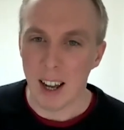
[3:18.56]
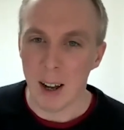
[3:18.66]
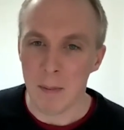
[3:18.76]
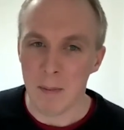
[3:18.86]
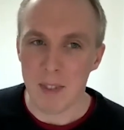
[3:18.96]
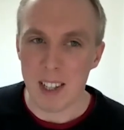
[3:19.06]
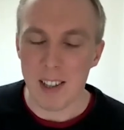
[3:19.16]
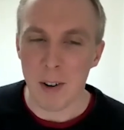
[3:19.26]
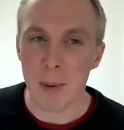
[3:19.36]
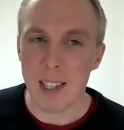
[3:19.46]
Um, is
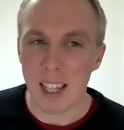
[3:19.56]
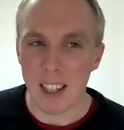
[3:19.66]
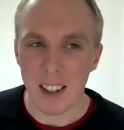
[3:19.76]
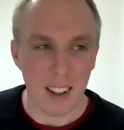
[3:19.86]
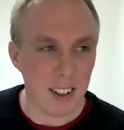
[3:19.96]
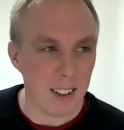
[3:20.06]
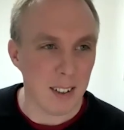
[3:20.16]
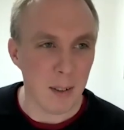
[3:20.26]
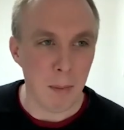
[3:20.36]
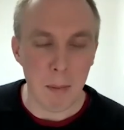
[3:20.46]
there a particular
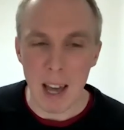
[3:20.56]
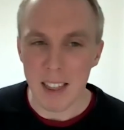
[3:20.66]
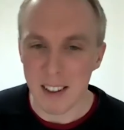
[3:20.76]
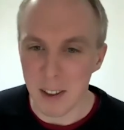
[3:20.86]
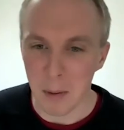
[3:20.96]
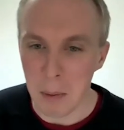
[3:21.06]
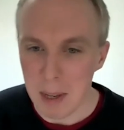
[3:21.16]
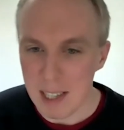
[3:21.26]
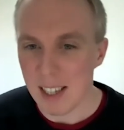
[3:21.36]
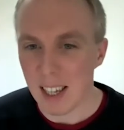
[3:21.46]
method that we're
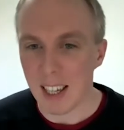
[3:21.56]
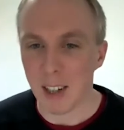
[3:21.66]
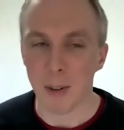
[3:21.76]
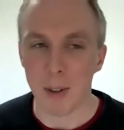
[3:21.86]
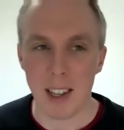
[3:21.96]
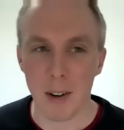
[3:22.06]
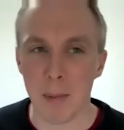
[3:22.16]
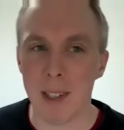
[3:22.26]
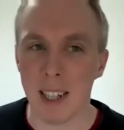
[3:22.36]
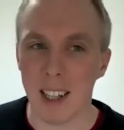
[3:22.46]
missing, or is there a
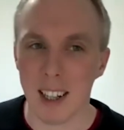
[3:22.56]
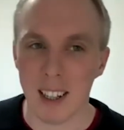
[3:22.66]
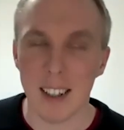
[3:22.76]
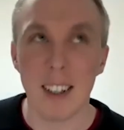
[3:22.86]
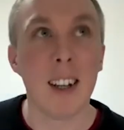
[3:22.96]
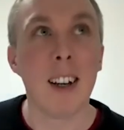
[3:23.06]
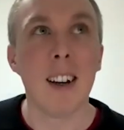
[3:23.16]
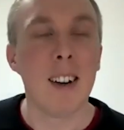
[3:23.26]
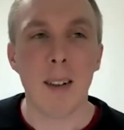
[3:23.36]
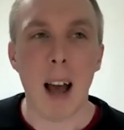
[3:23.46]
particular
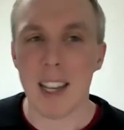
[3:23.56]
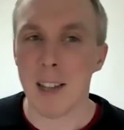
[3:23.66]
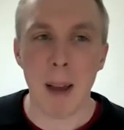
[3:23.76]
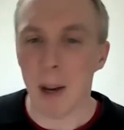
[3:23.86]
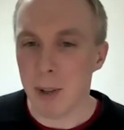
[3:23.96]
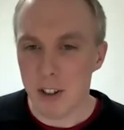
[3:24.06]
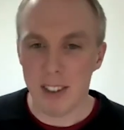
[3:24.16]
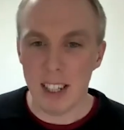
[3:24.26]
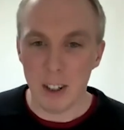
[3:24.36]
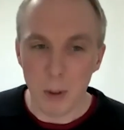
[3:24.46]
aspect we're
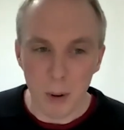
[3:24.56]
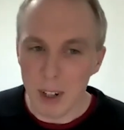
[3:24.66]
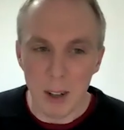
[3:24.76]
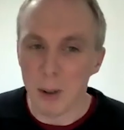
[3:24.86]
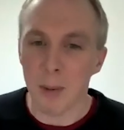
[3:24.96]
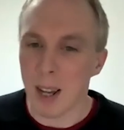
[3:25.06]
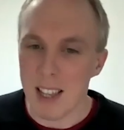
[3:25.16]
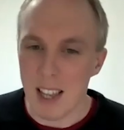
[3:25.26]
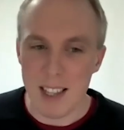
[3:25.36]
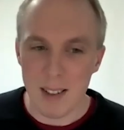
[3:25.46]
just ignoring, or is,
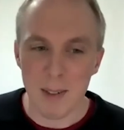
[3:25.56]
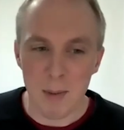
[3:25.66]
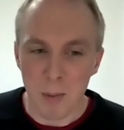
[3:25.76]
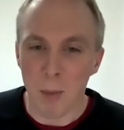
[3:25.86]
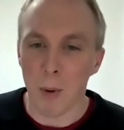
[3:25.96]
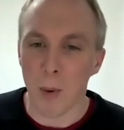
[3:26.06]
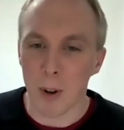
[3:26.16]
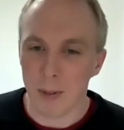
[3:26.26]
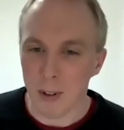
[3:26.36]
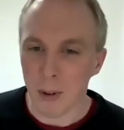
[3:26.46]
is what,
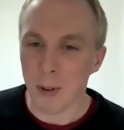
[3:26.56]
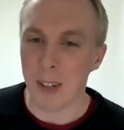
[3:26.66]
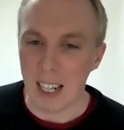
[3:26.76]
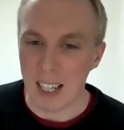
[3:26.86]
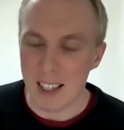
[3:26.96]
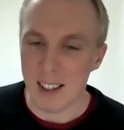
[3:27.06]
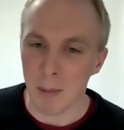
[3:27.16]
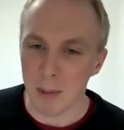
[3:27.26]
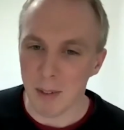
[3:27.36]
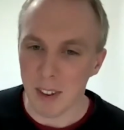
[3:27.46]
what's your feeling in
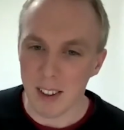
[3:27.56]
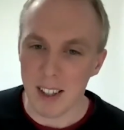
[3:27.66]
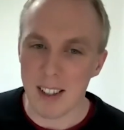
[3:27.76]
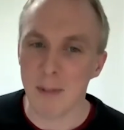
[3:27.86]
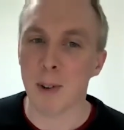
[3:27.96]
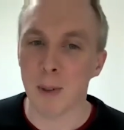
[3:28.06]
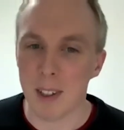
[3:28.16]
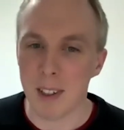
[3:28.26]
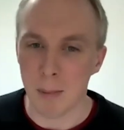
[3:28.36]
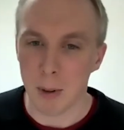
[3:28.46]
terms of the, the
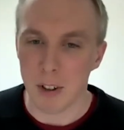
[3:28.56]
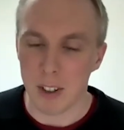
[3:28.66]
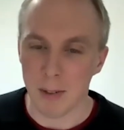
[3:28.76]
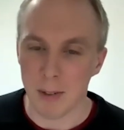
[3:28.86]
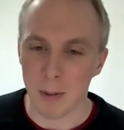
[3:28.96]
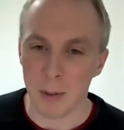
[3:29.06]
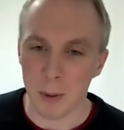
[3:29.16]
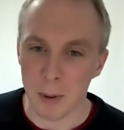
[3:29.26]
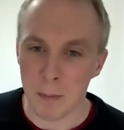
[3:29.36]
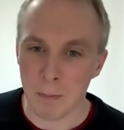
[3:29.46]
difficulties in pushing the field forward?